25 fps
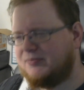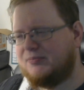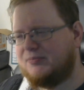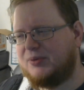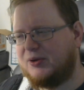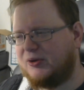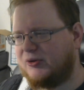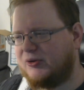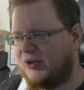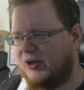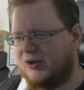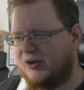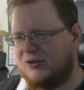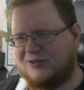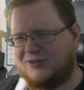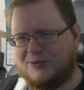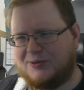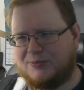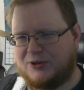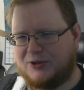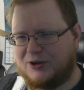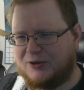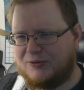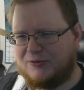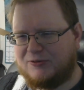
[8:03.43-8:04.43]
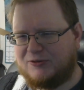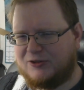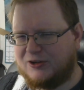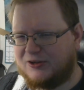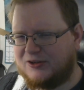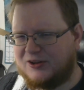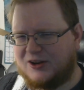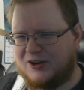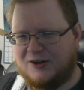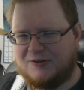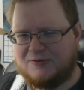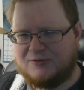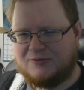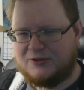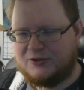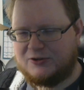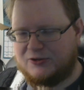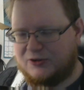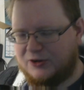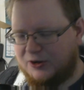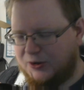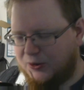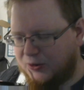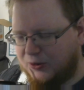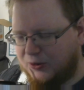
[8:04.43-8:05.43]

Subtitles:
build out something just infantry.